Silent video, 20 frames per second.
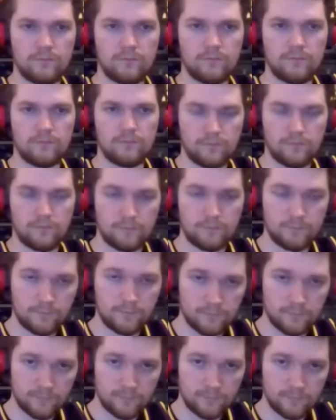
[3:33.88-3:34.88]

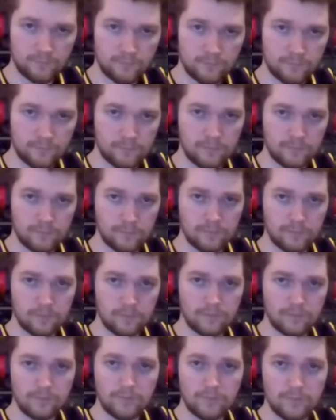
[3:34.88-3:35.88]

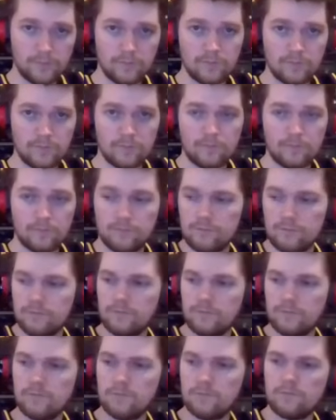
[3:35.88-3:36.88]

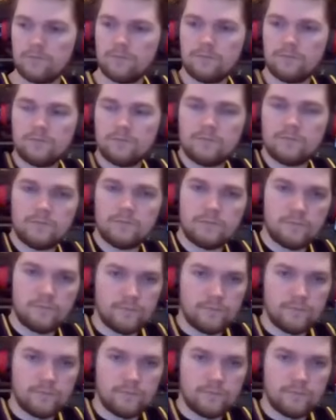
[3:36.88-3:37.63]
This person isn't speaking.